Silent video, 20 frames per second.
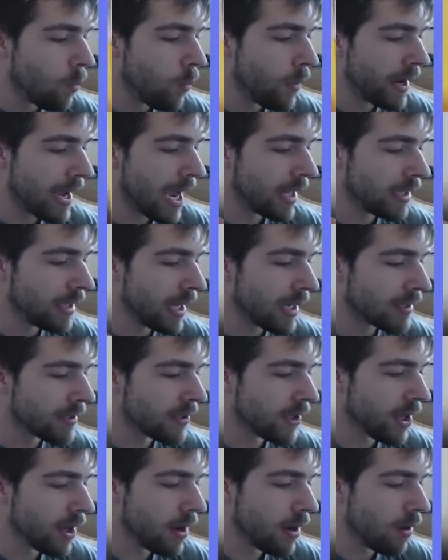we got
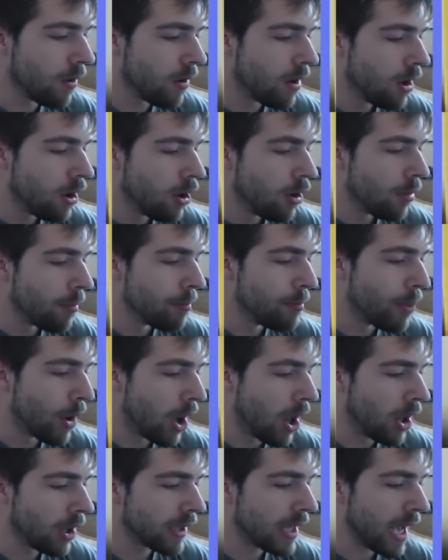Luxio,
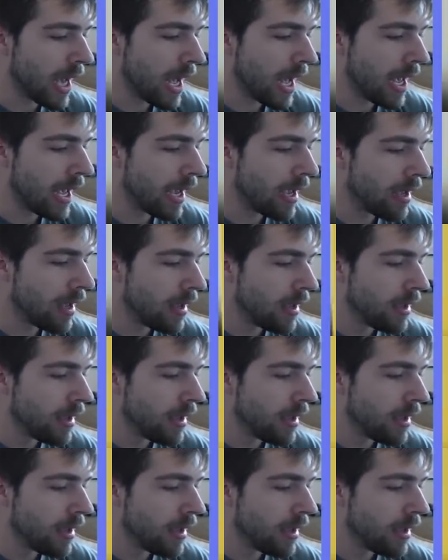Ball Guy,